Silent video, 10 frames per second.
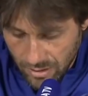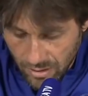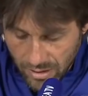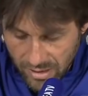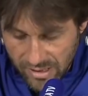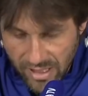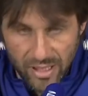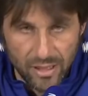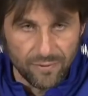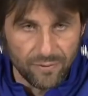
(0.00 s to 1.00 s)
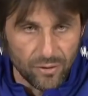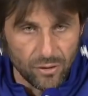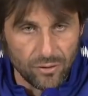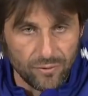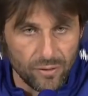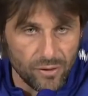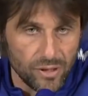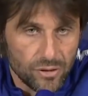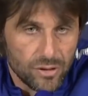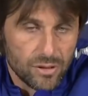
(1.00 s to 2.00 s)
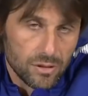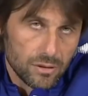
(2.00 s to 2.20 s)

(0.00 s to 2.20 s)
he signed for Rangers.